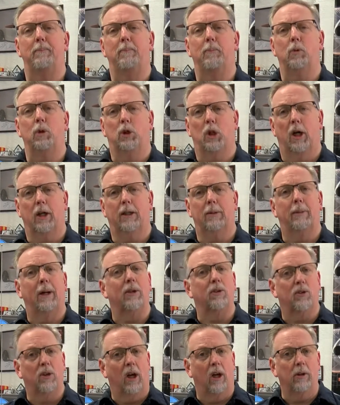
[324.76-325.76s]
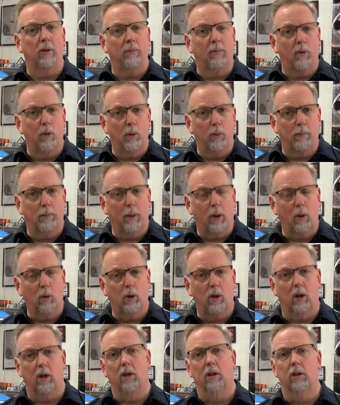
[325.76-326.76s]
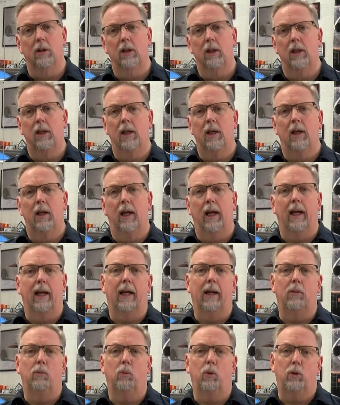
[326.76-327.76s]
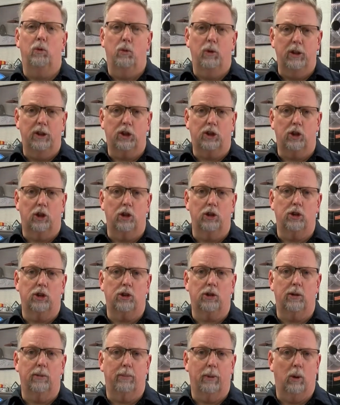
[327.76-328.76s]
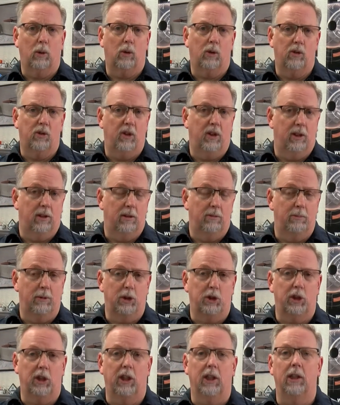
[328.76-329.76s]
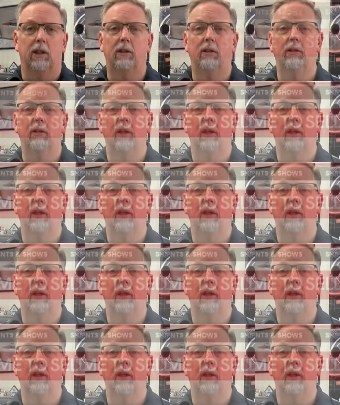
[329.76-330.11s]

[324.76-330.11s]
We talked about selling them through a broker, and we researched the brokers here in Michigan.